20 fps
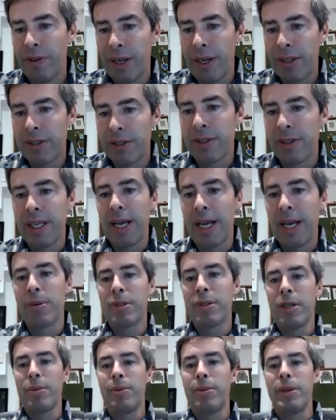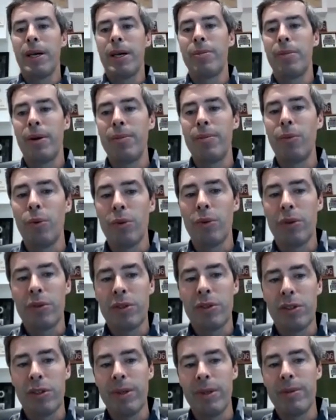flexion gap has opened up by more than
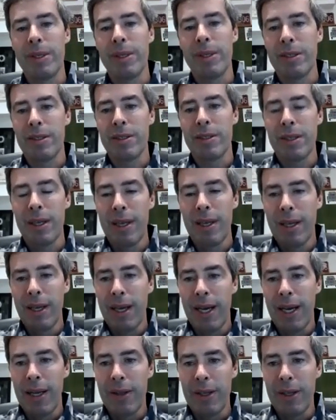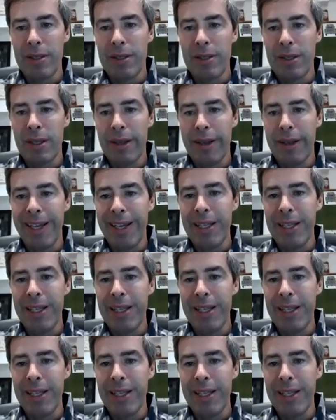two millimeters. And this